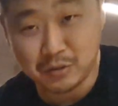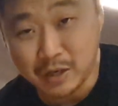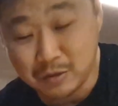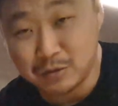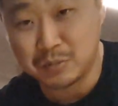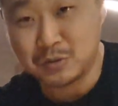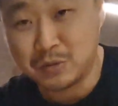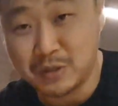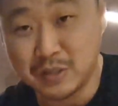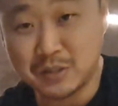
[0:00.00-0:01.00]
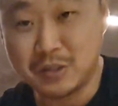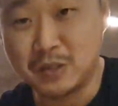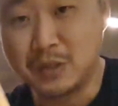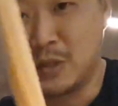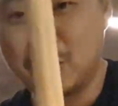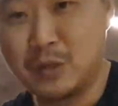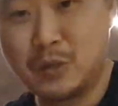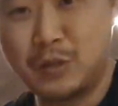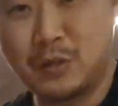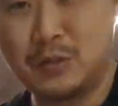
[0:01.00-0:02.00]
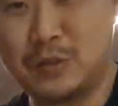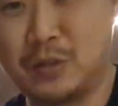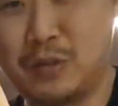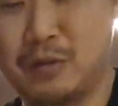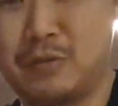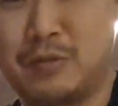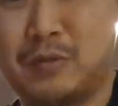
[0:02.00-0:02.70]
of taiko groups do this. Sort of.